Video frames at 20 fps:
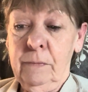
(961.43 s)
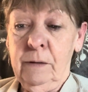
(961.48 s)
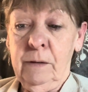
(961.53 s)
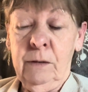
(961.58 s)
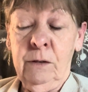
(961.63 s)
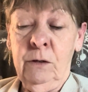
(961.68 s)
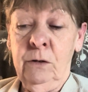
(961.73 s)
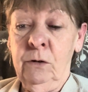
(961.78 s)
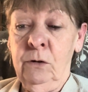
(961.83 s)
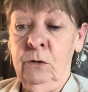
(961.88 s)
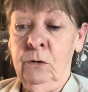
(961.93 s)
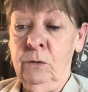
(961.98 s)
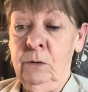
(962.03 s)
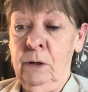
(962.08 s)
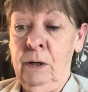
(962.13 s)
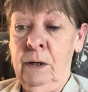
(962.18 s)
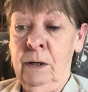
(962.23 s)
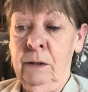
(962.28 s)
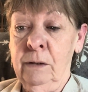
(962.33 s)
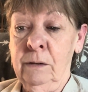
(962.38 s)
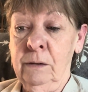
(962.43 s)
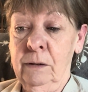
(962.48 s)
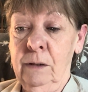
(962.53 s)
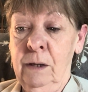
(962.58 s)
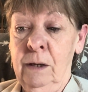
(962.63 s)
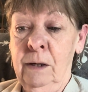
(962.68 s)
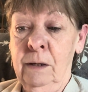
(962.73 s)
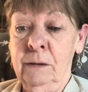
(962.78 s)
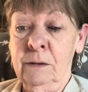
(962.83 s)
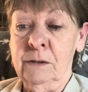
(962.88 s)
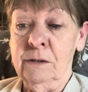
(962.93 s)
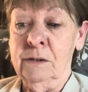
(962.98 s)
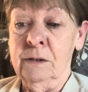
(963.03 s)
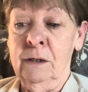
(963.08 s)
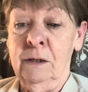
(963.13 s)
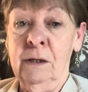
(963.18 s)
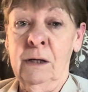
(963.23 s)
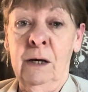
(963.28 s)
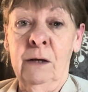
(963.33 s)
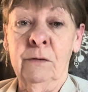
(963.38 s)
and
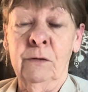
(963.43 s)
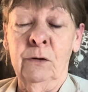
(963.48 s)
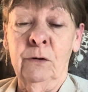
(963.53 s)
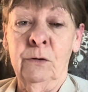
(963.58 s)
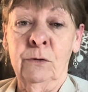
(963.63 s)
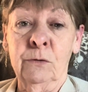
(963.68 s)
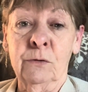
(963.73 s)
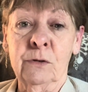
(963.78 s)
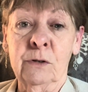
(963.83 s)
study on those